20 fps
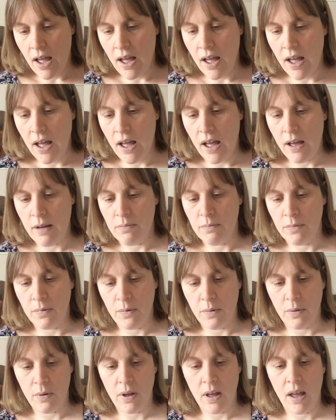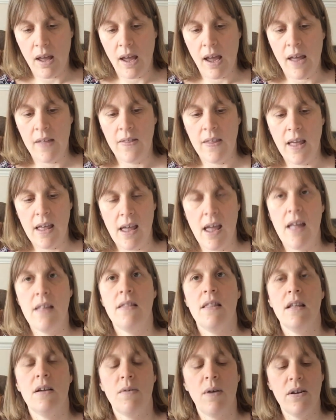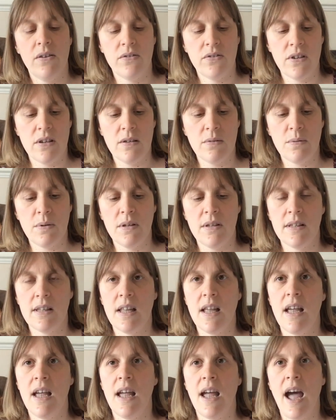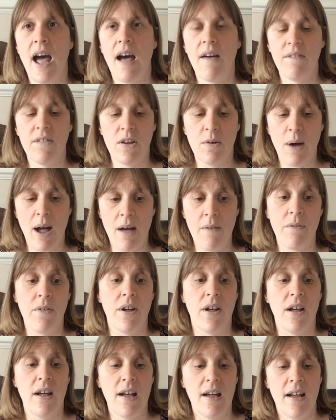and the questions will say, have you ever,